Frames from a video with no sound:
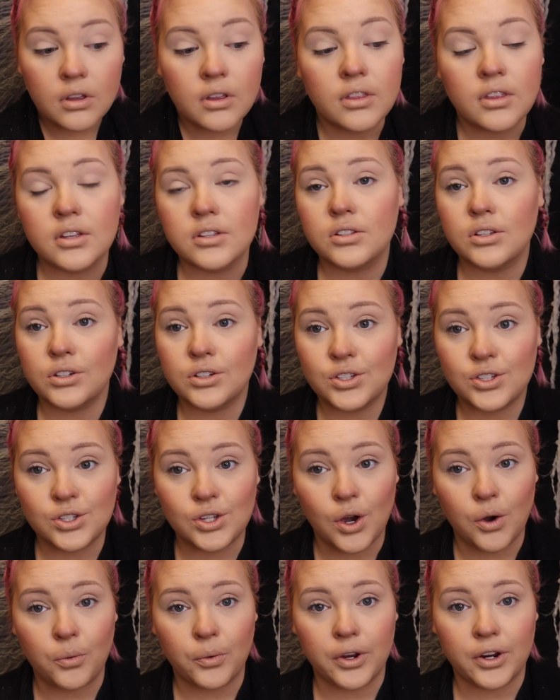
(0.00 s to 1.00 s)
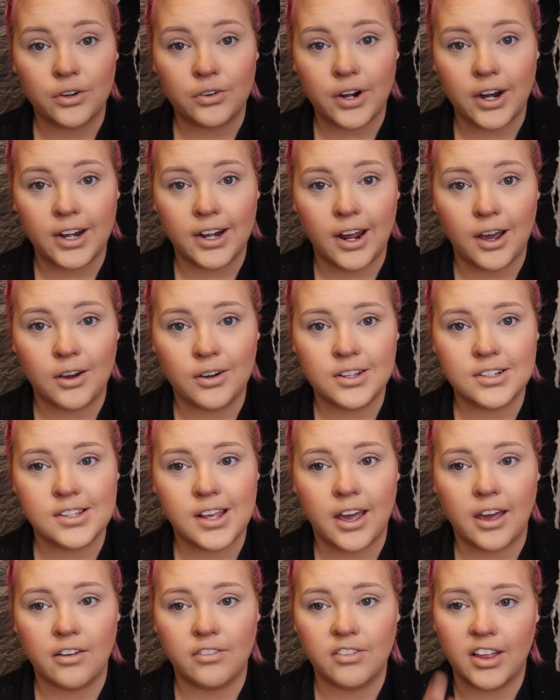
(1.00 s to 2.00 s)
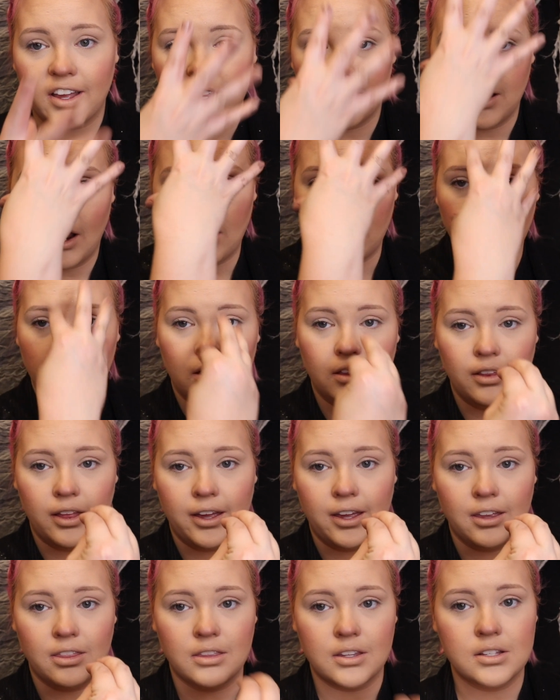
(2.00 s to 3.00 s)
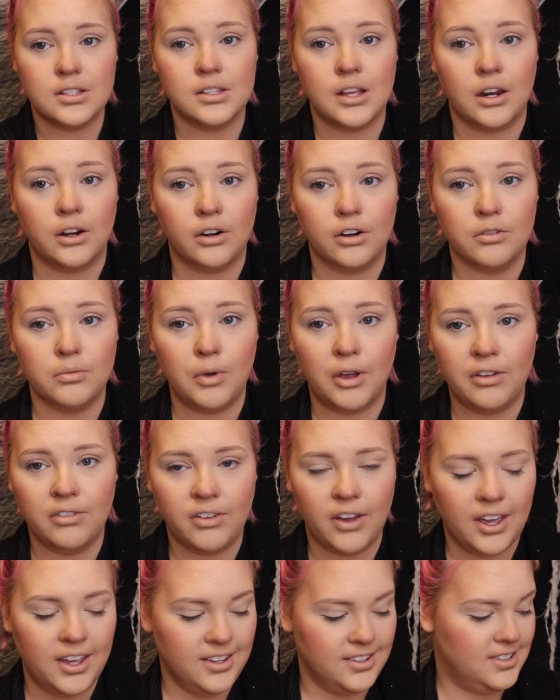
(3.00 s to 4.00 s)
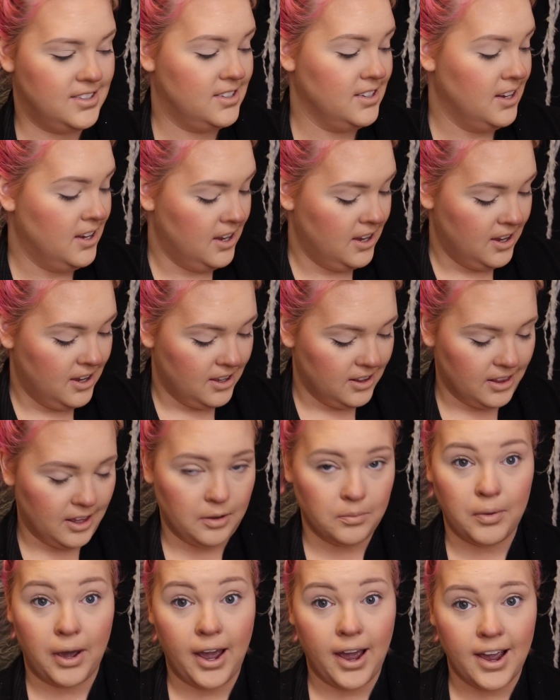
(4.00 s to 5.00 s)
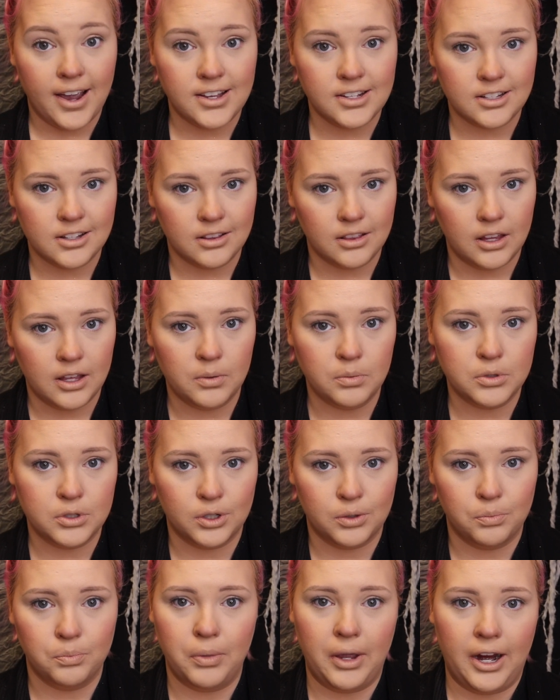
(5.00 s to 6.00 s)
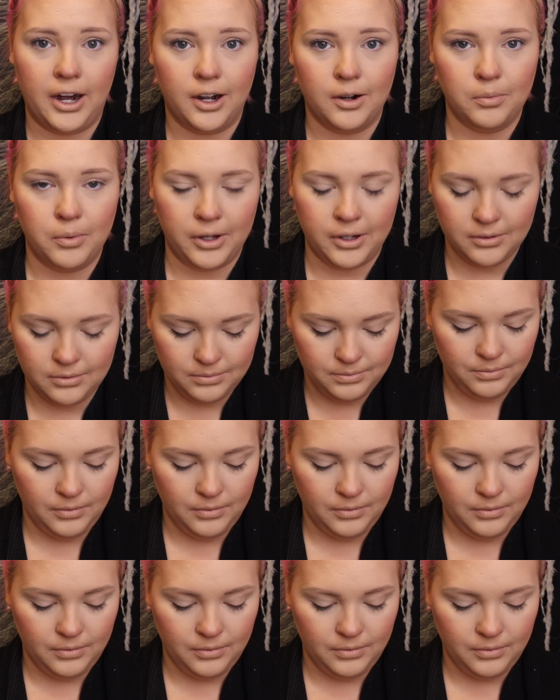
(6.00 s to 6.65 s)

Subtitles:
This looks so weird right now because I have like nothing like in the center of my face. Like my eyes and lips are bare, but